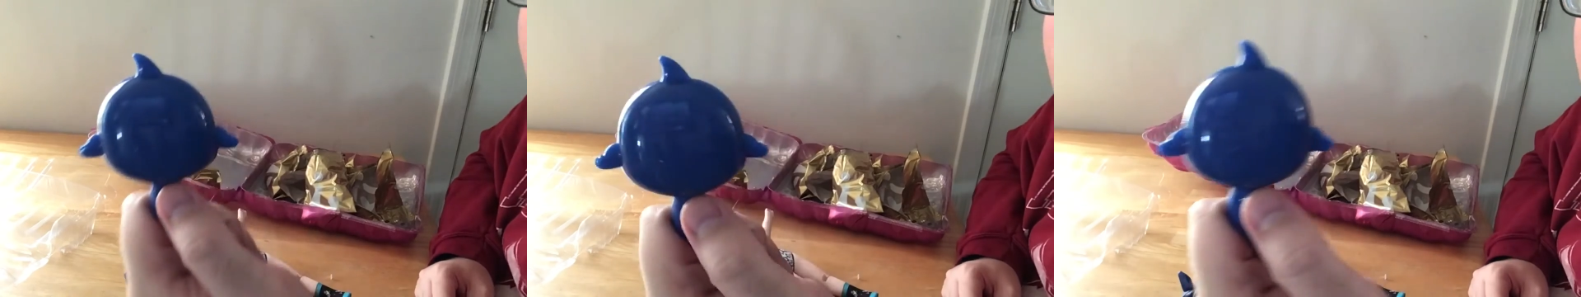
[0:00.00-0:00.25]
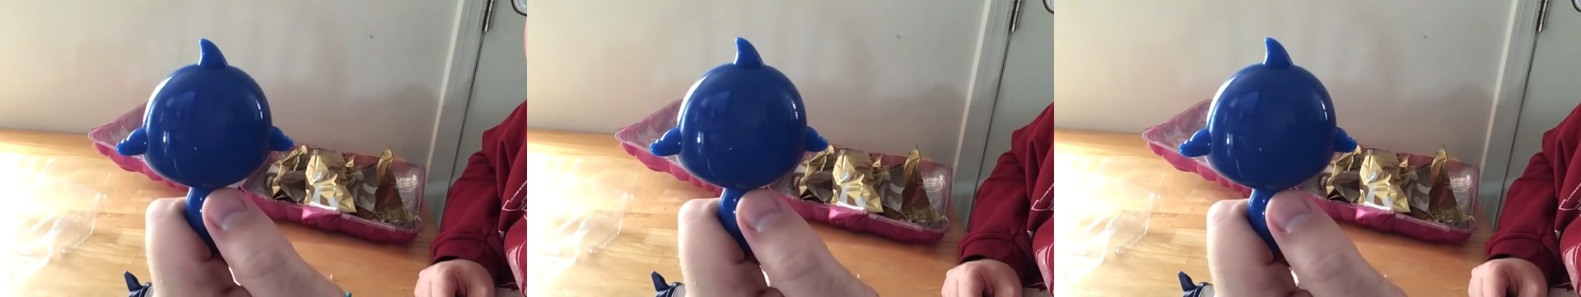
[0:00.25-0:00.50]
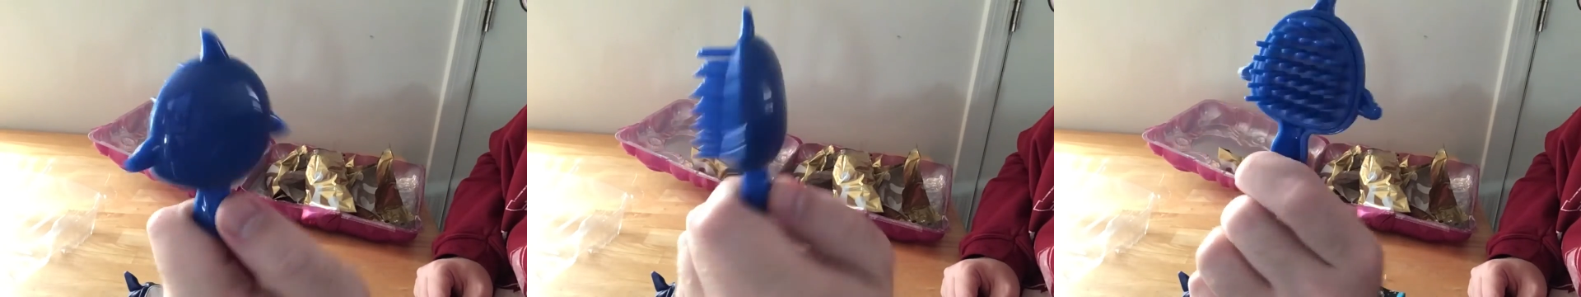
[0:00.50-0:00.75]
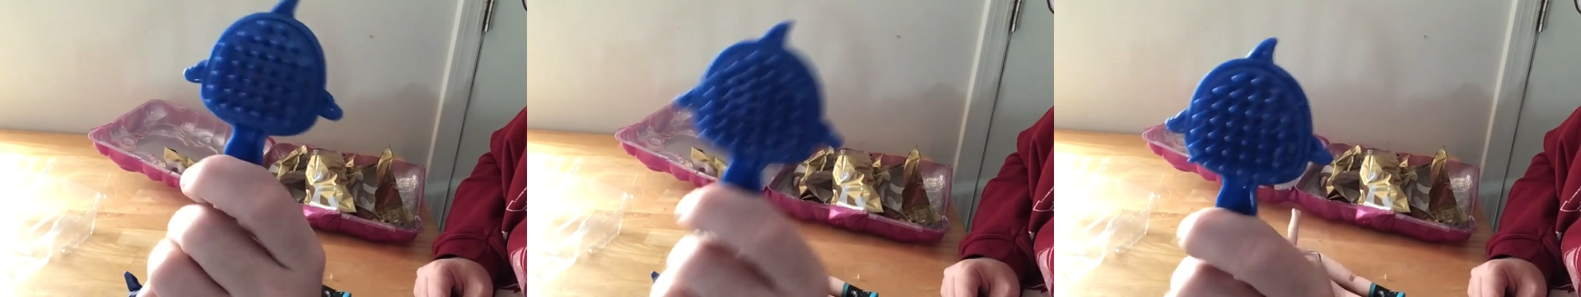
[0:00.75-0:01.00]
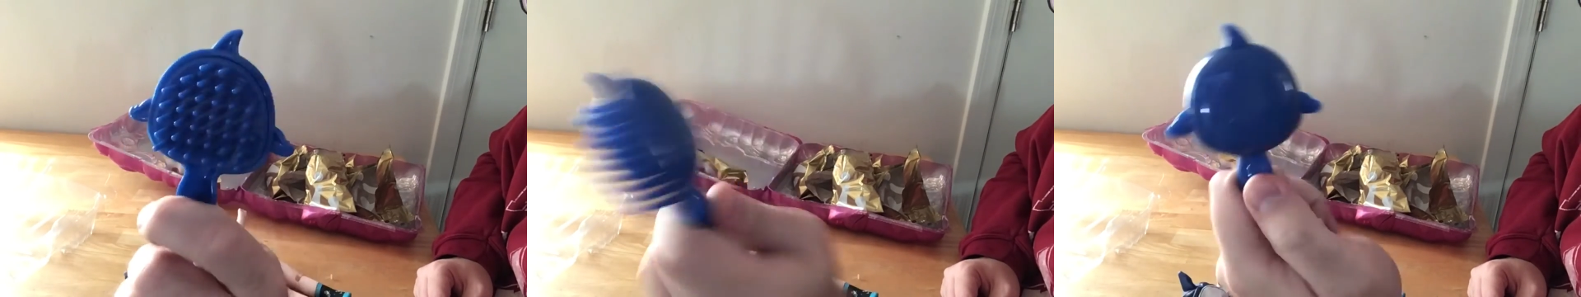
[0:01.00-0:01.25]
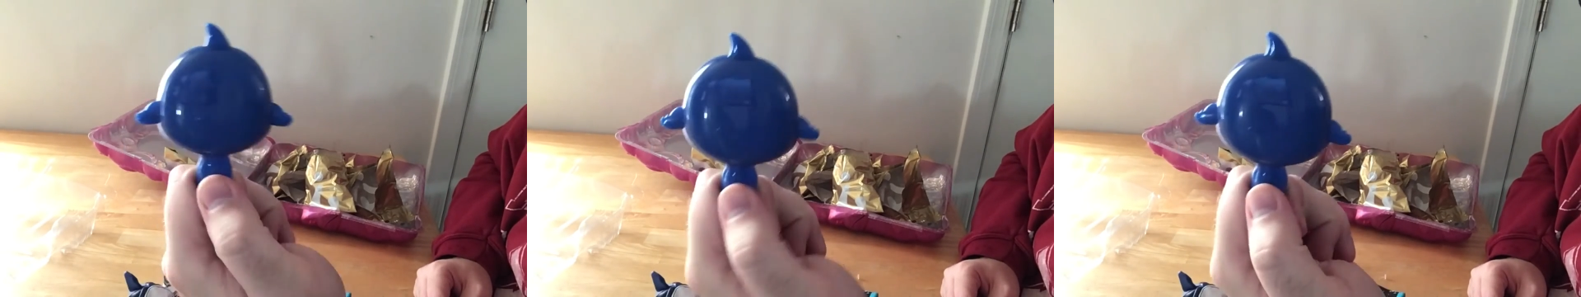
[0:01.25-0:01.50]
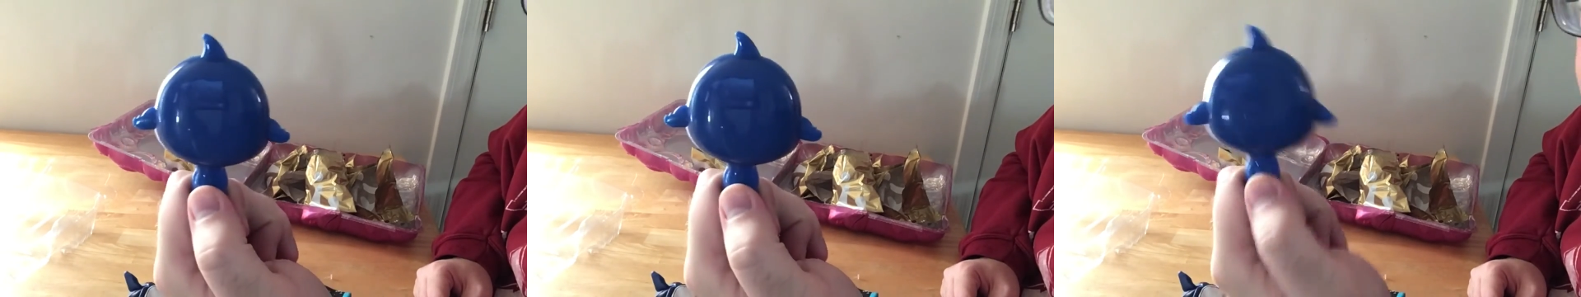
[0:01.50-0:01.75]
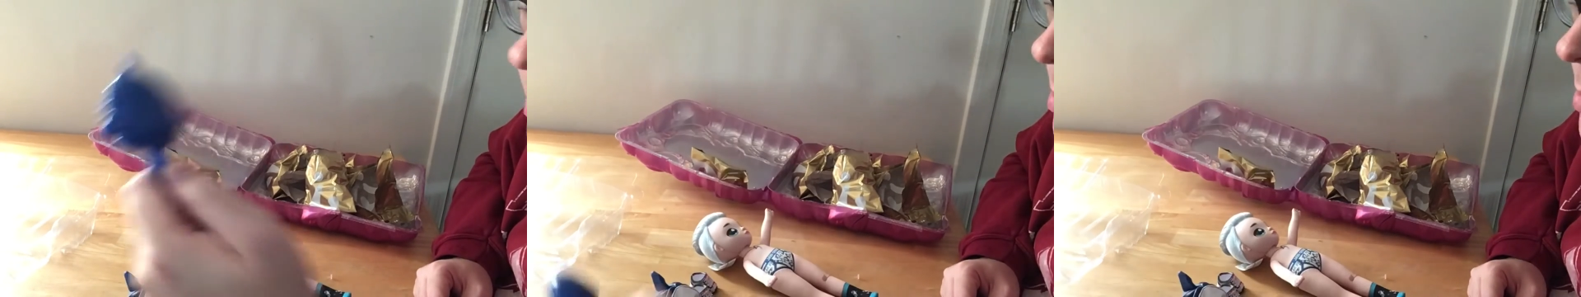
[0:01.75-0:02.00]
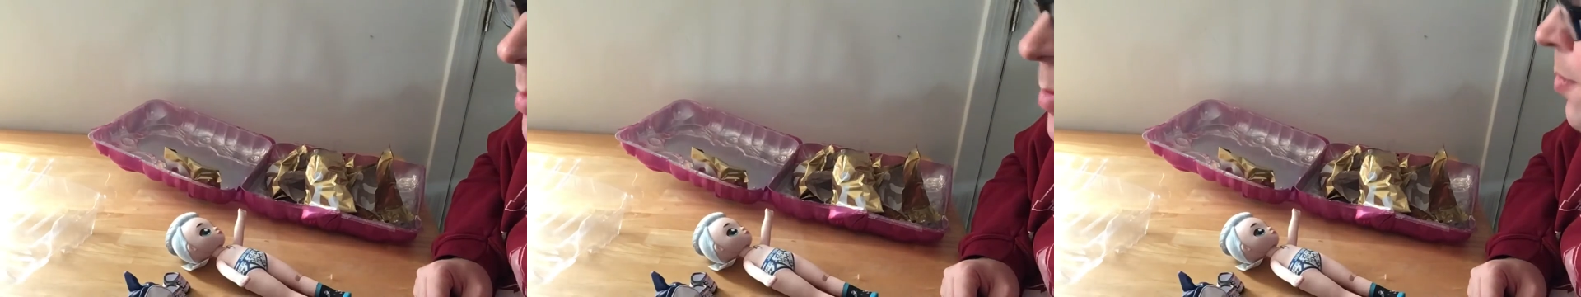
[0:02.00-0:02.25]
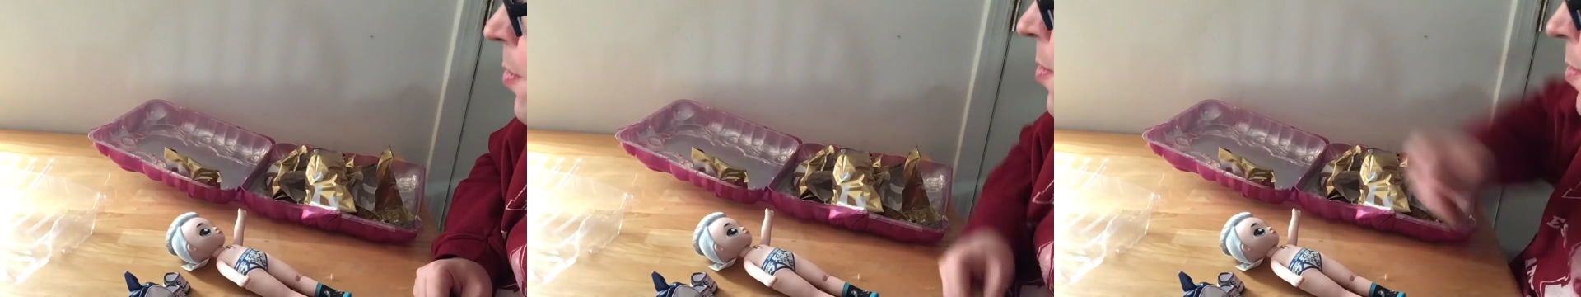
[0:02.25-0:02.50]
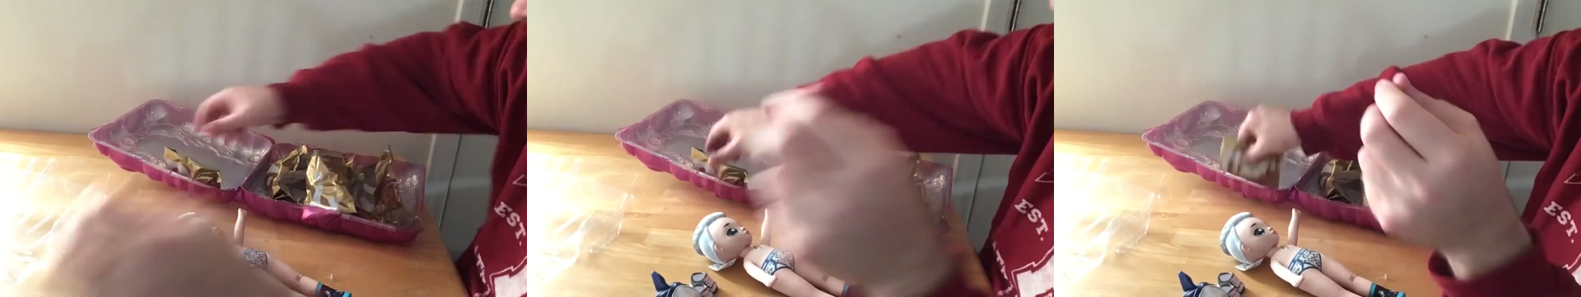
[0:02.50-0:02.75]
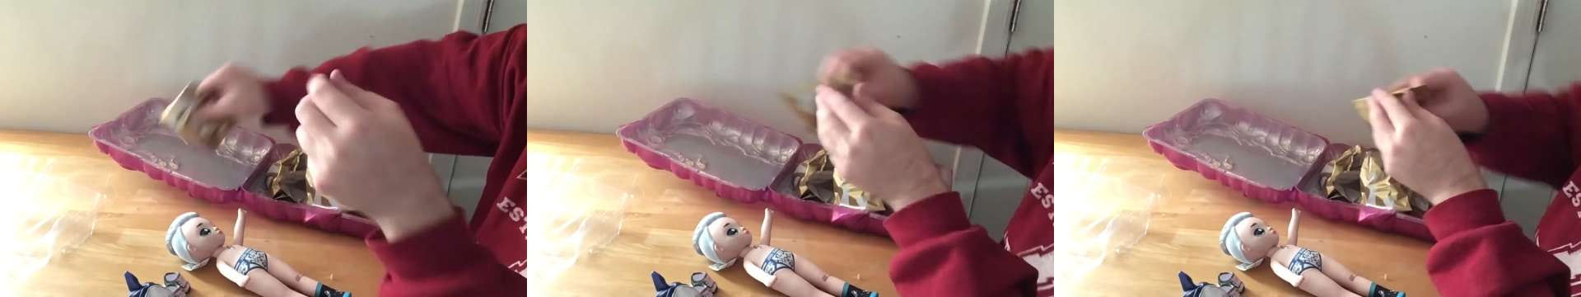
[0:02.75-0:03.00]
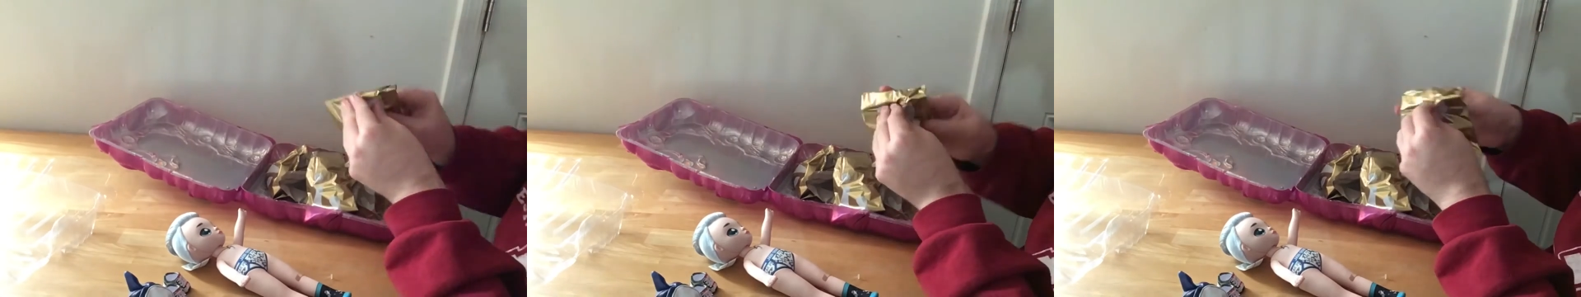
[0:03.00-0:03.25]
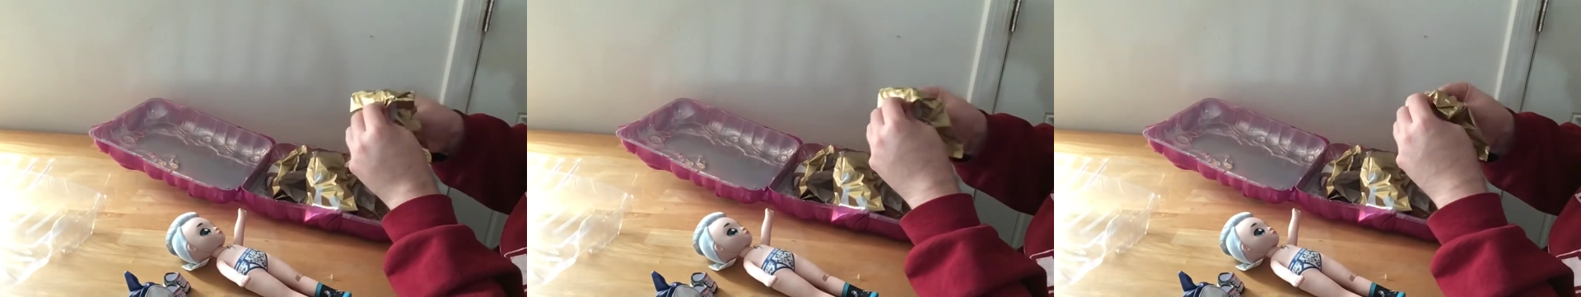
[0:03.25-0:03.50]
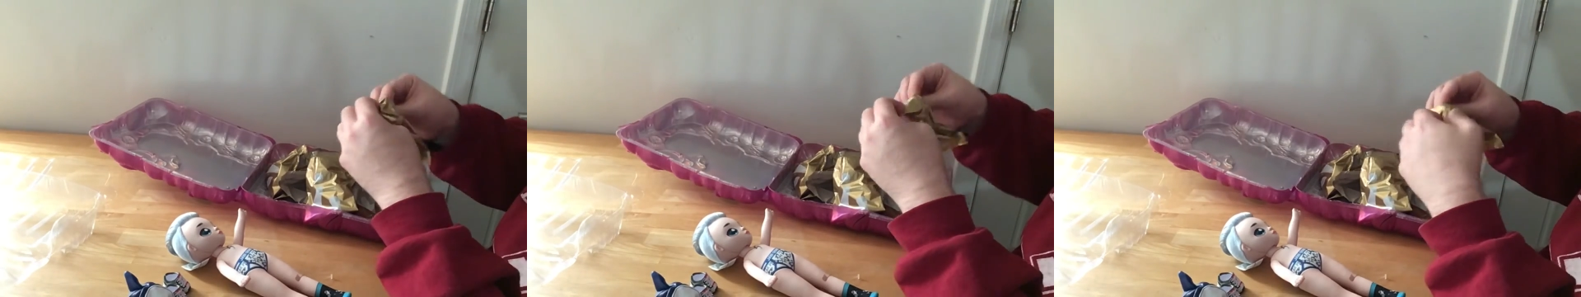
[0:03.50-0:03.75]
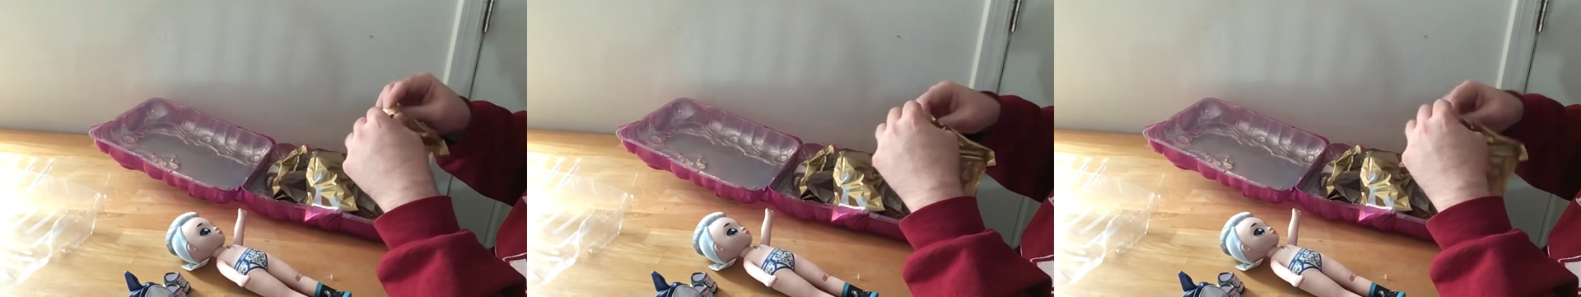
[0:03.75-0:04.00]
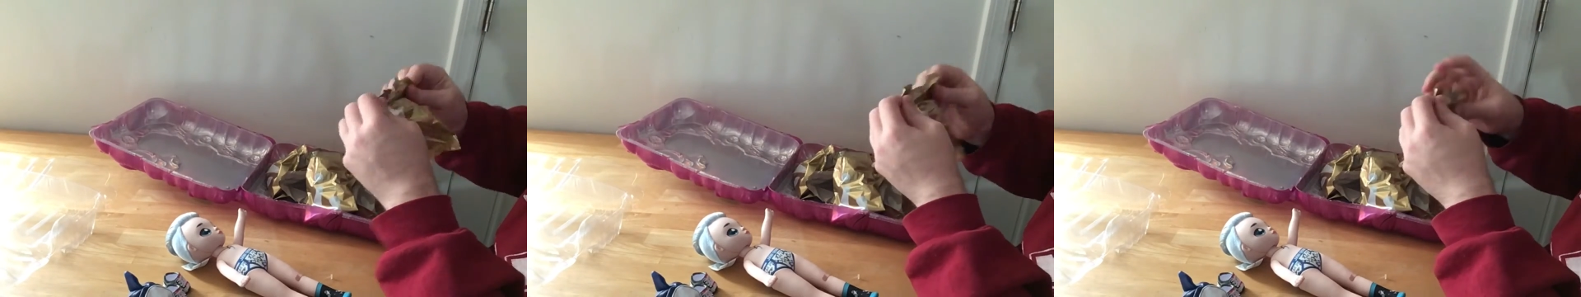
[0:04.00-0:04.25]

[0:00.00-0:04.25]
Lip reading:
(no speaker visible)